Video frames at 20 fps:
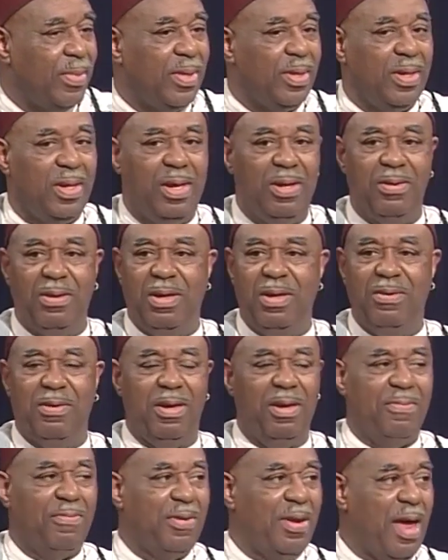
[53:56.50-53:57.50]

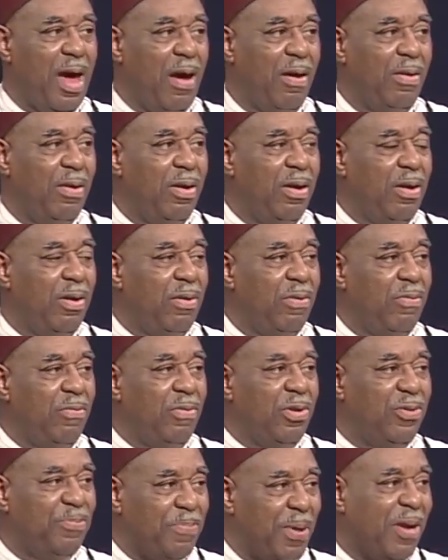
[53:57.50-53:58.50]
Even our
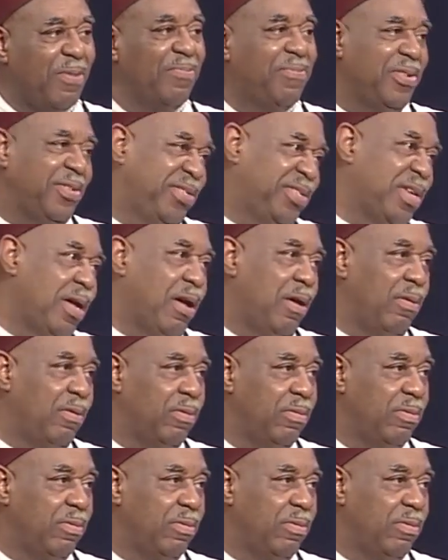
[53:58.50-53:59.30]
respect for self